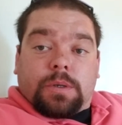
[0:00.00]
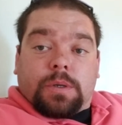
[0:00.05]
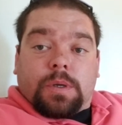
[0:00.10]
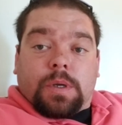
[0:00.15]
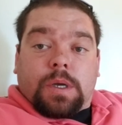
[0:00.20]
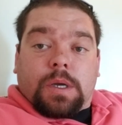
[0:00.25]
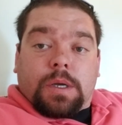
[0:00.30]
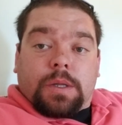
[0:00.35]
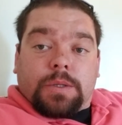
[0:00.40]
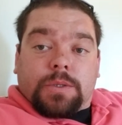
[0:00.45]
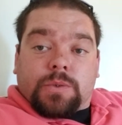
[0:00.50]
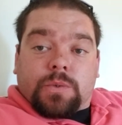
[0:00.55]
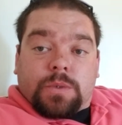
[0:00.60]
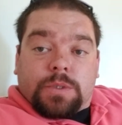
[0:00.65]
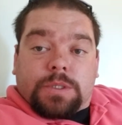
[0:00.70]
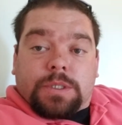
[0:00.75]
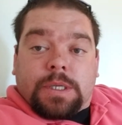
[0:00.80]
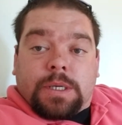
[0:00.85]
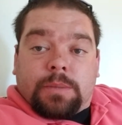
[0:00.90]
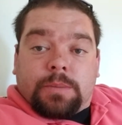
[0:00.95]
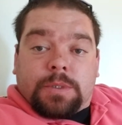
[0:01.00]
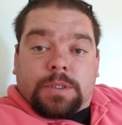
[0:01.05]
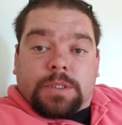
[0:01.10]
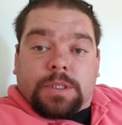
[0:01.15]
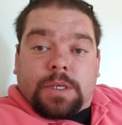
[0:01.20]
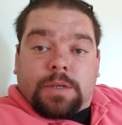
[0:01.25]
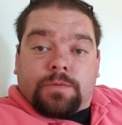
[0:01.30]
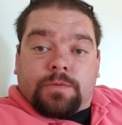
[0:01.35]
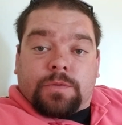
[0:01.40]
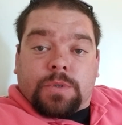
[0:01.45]
this one time in
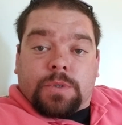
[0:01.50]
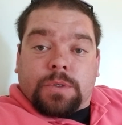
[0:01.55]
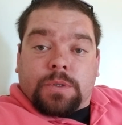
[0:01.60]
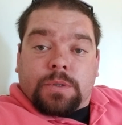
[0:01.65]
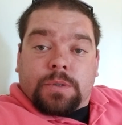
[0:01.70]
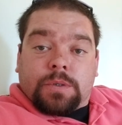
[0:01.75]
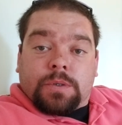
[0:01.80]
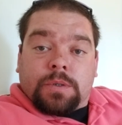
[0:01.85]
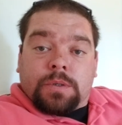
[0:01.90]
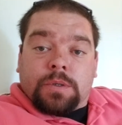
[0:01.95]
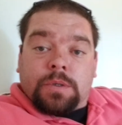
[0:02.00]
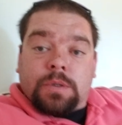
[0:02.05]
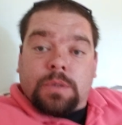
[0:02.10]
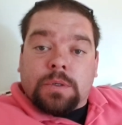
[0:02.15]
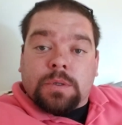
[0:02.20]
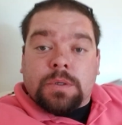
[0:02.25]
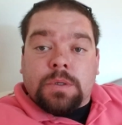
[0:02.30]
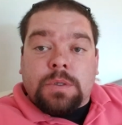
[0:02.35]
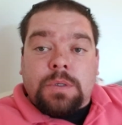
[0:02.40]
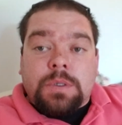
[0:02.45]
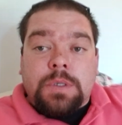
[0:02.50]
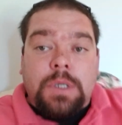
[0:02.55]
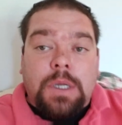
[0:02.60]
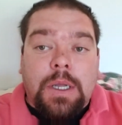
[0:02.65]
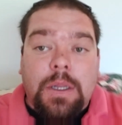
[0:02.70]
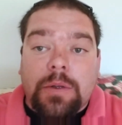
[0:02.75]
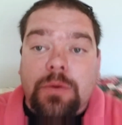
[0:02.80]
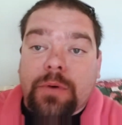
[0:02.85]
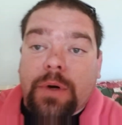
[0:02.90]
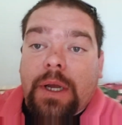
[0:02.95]
Denver,
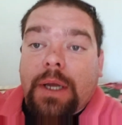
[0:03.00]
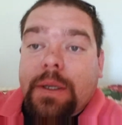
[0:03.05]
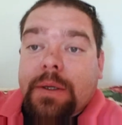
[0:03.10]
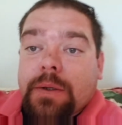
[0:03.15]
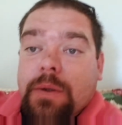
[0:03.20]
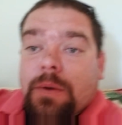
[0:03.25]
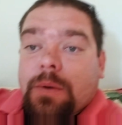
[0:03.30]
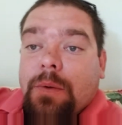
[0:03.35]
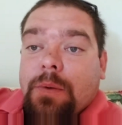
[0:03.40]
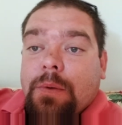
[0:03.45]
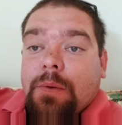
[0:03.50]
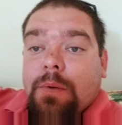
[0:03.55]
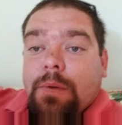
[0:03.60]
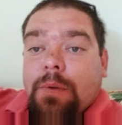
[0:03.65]
Colorado,